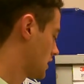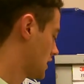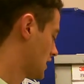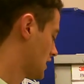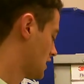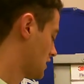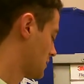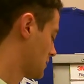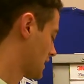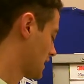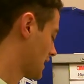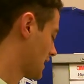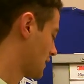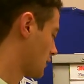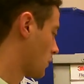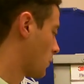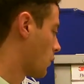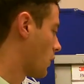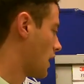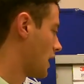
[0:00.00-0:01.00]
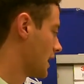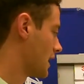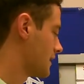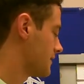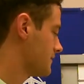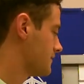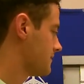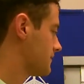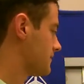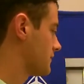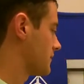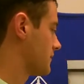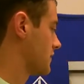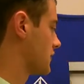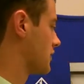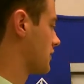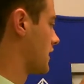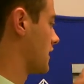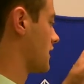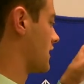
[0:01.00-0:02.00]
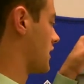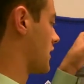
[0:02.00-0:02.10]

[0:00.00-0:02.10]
and kind of why they are